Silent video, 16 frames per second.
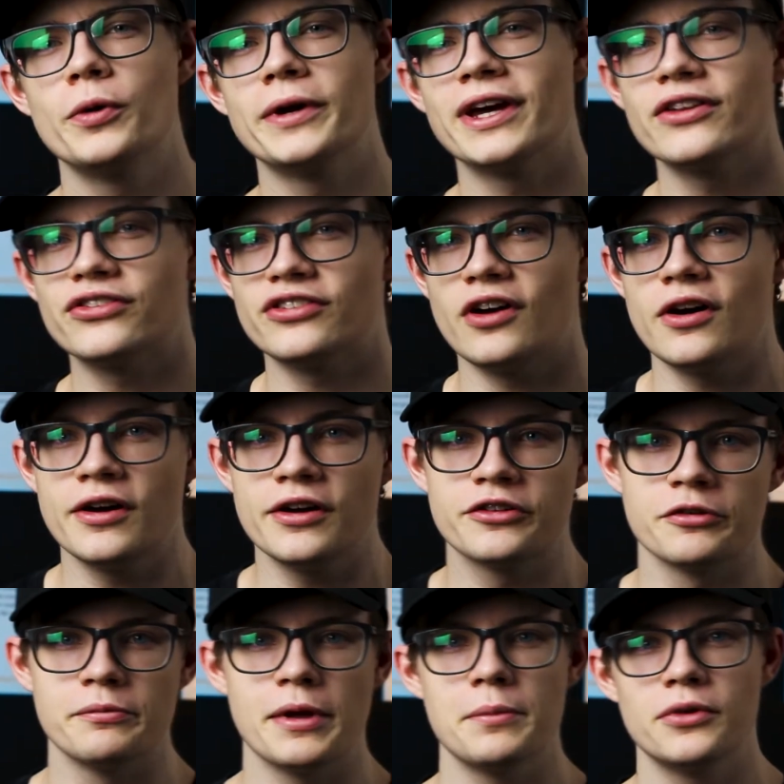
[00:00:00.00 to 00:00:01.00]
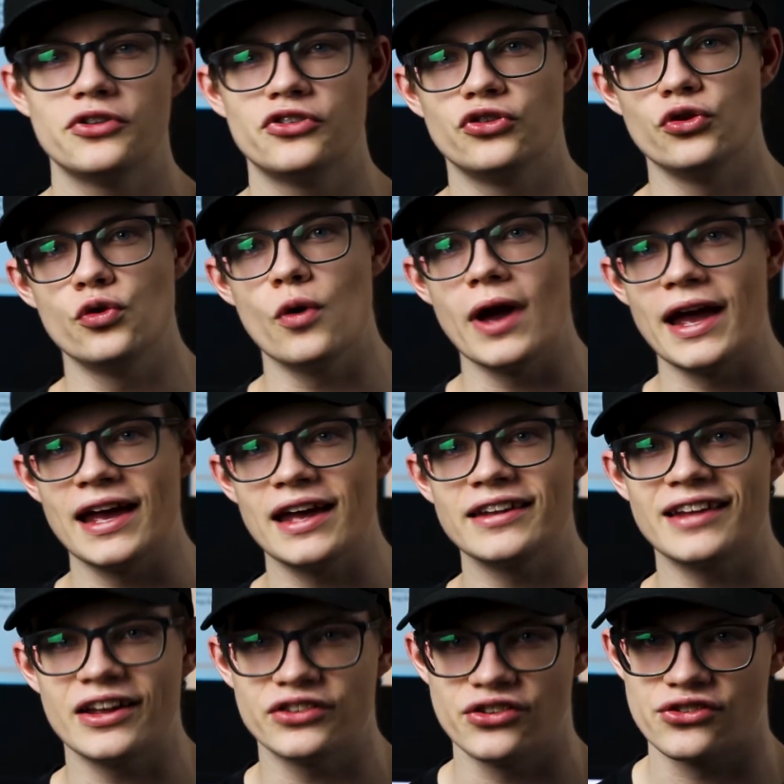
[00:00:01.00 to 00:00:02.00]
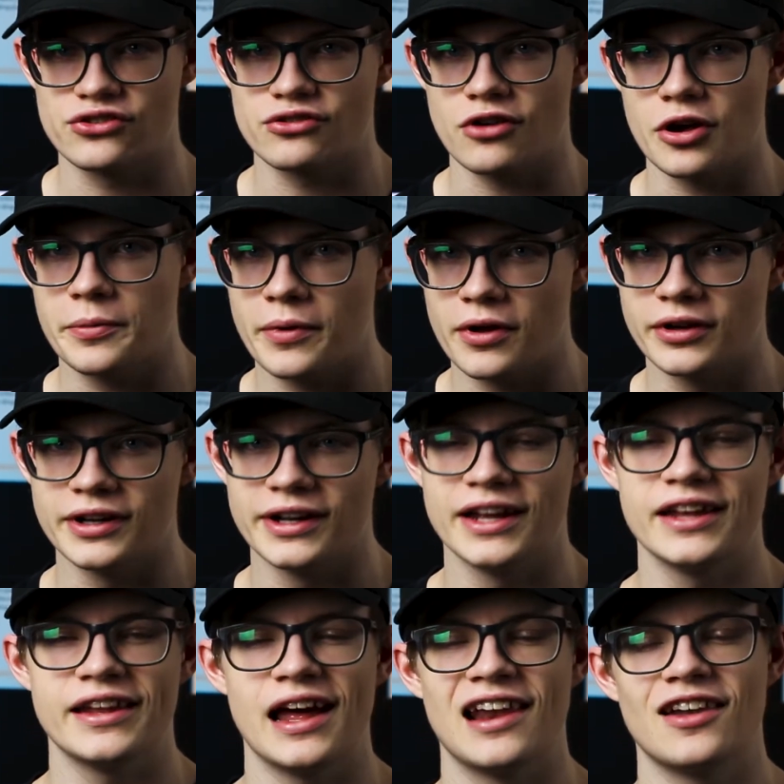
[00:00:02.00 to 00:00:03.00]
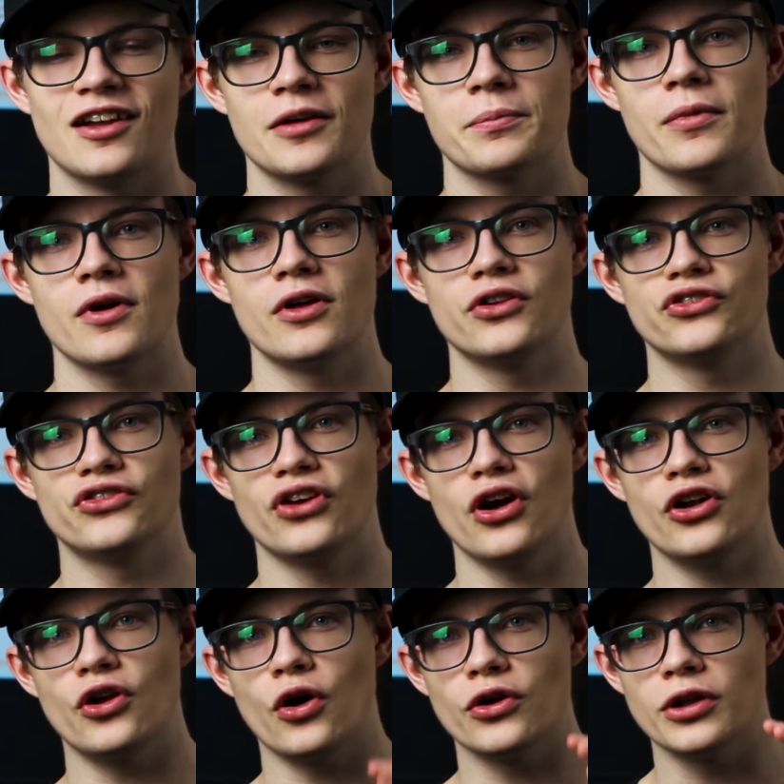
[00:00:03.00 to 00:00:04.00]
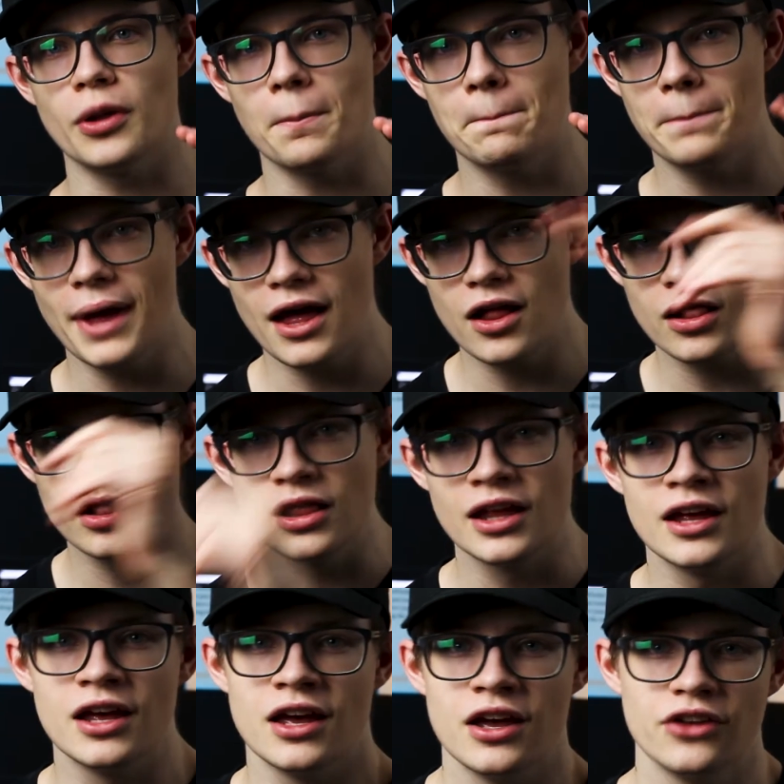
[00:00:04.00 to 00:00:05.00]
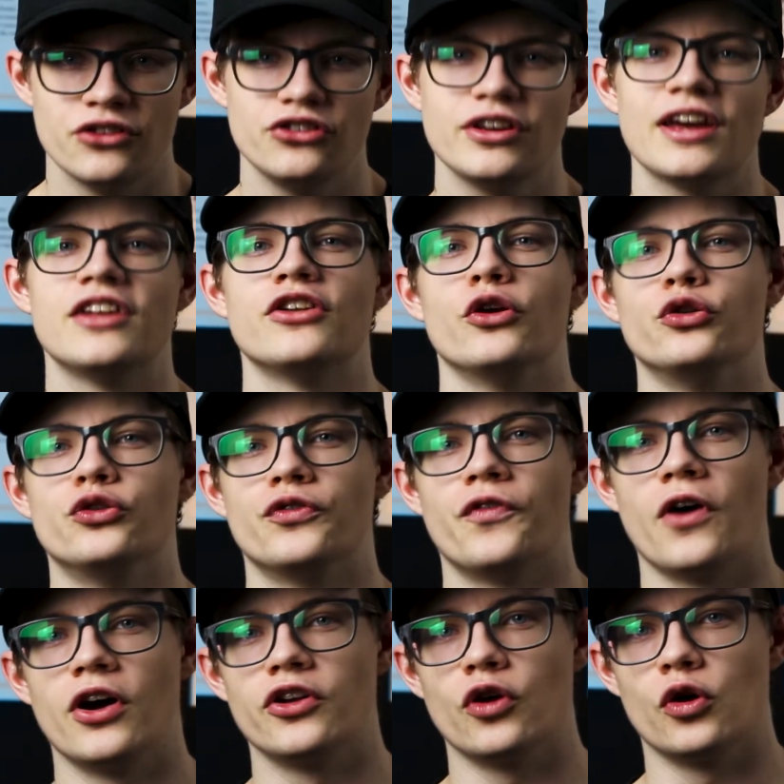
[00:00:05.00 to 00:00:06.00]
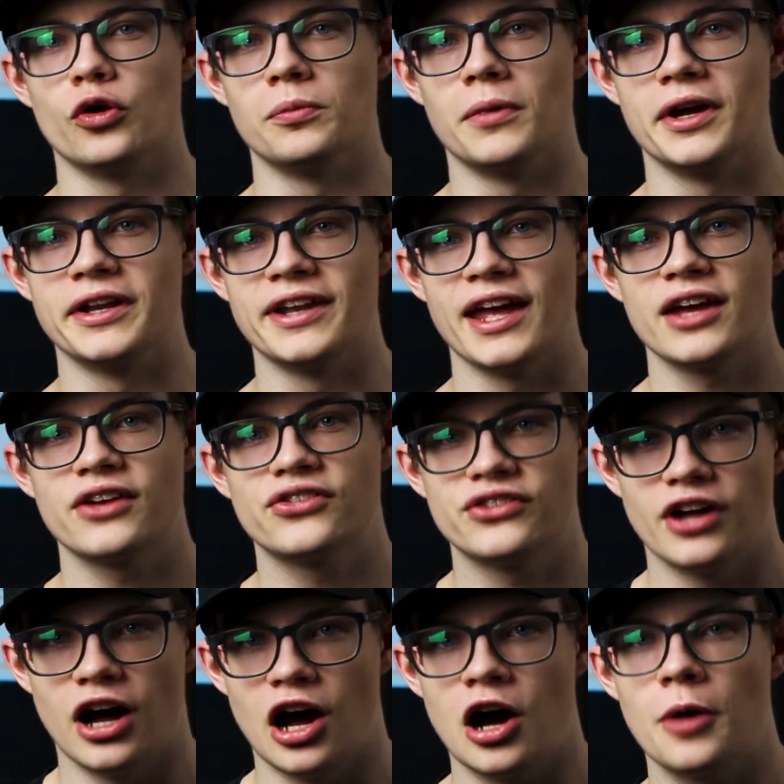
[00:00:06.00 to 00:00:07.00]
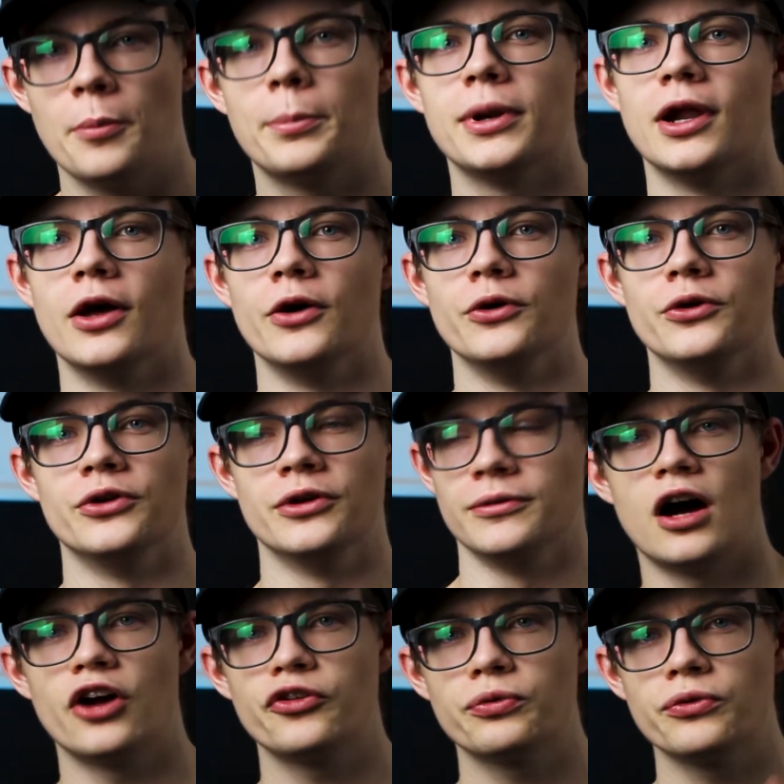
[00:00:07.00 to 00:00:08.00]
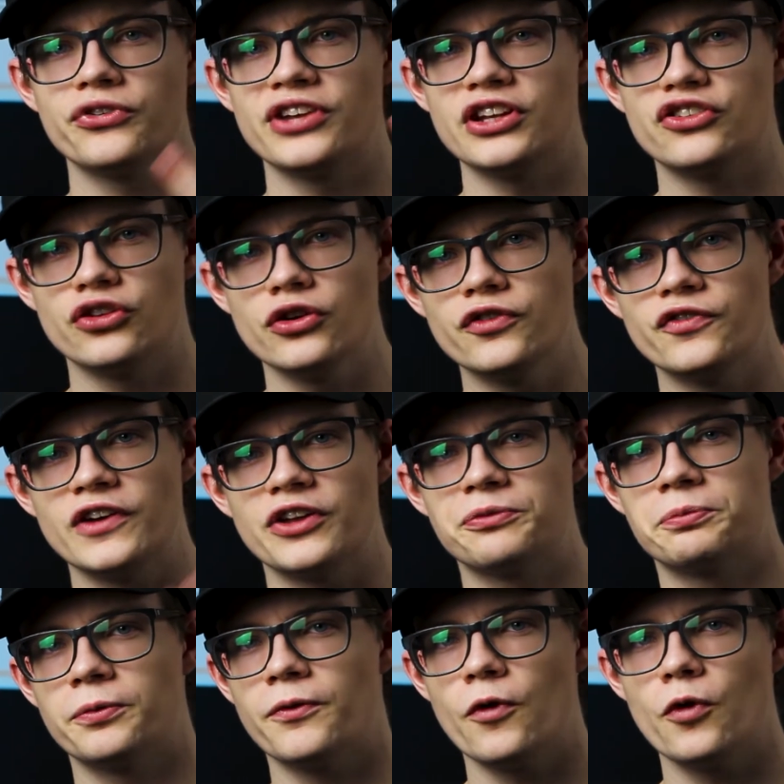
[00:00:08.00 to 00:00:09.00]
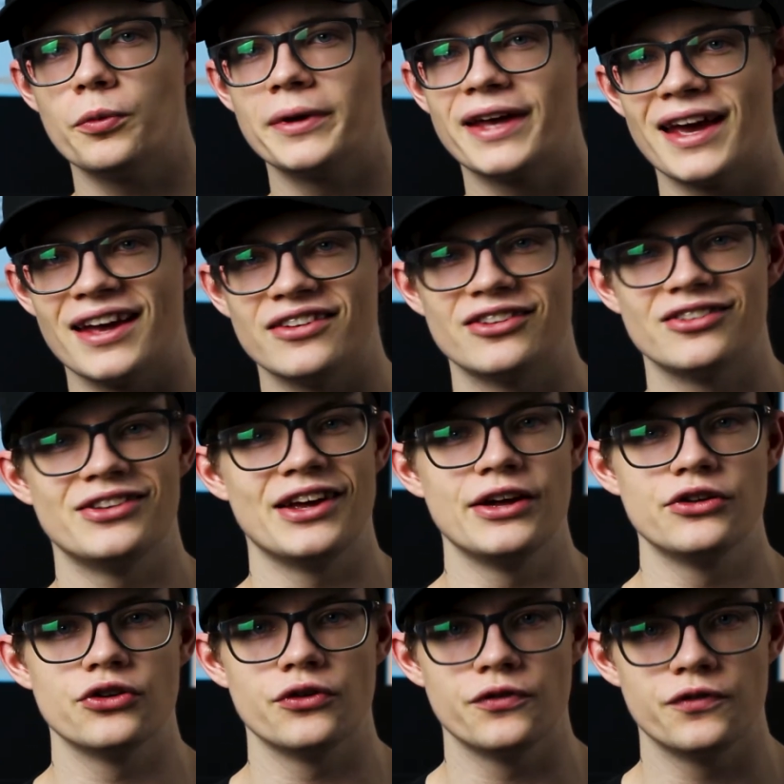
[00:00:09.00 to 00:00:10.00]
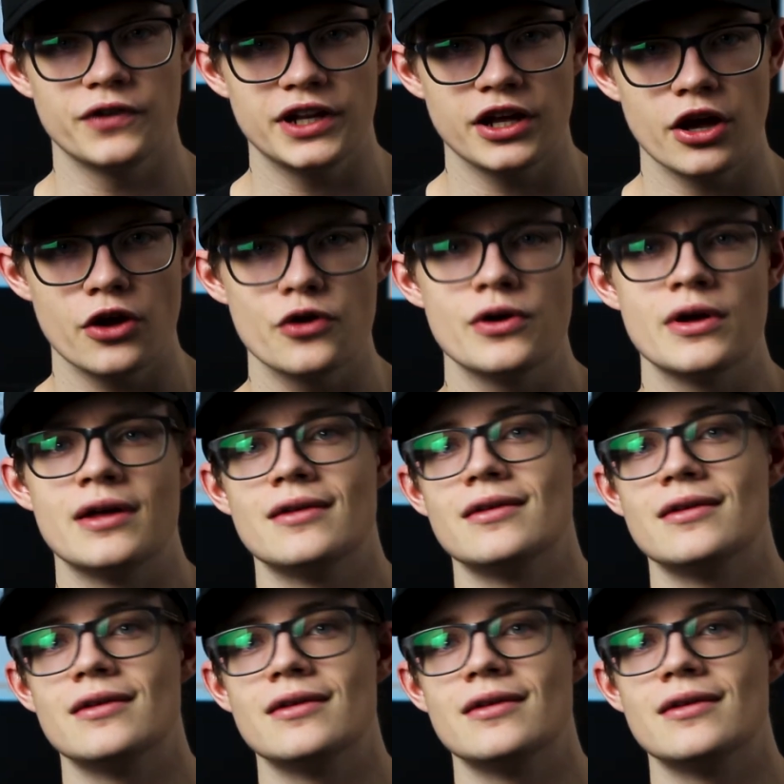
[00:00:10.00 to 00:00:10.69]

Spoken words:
we get started, remember to hit that subscribe button, hit that like button, turn on the bell so you get notified on my next upload. I just want to say two things before we get into today's video.